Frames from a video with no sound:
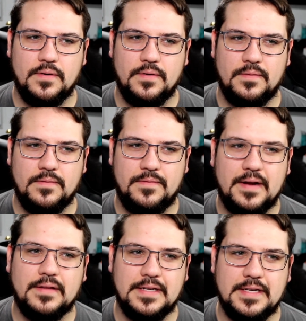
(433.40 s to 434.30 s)

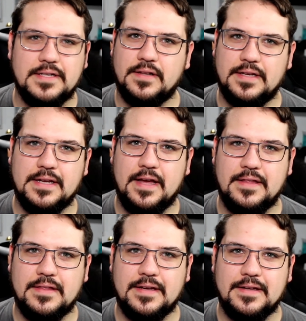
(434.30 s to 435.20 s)
fairly decently, I
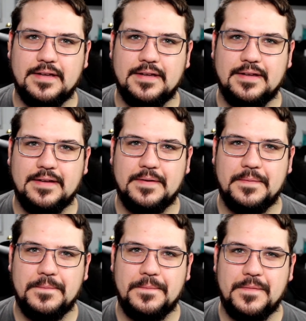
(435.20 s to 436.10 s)
think.
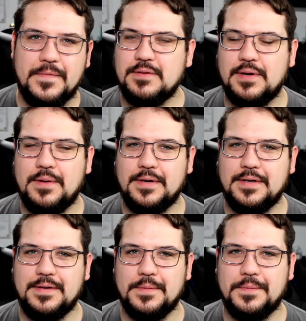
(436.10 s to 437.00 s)
And that's what I want to
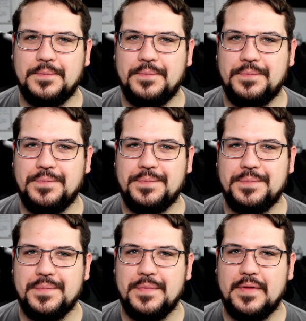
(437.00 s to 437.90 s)
do.
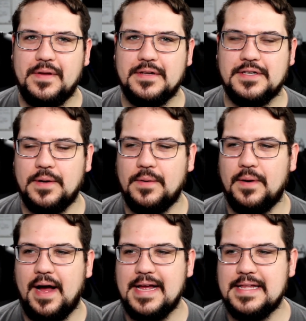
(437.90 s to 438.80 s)
So
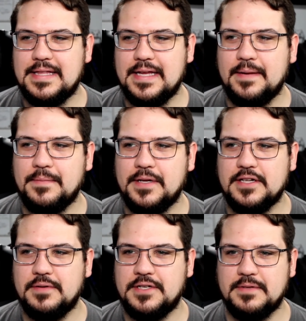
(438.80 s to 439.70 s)
I think I'm going to
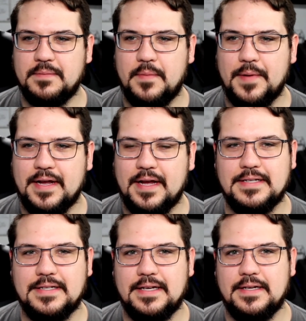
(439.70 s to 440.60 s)
switch up some of my
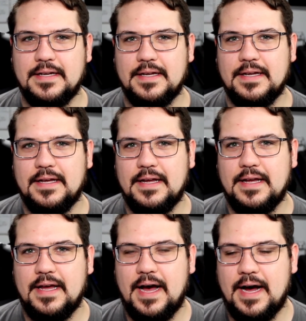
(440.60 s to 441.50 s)
content.
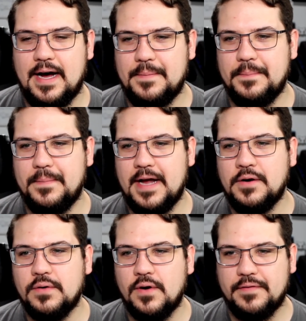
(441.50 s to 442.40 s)
Um, I
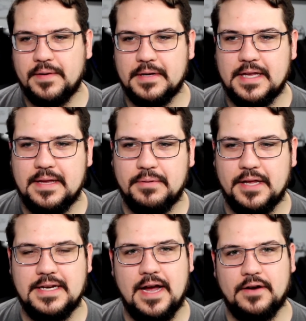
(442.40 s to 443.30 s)
don't know if I'm going to keep
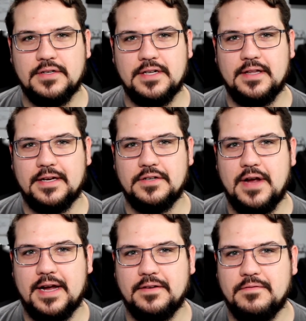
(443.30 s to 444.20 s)
playing Yakuza Like a
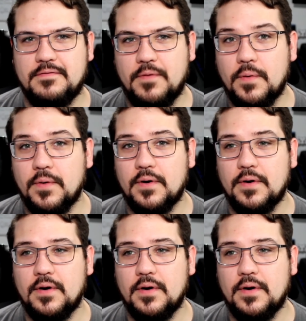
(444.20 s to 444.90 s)
Dragon for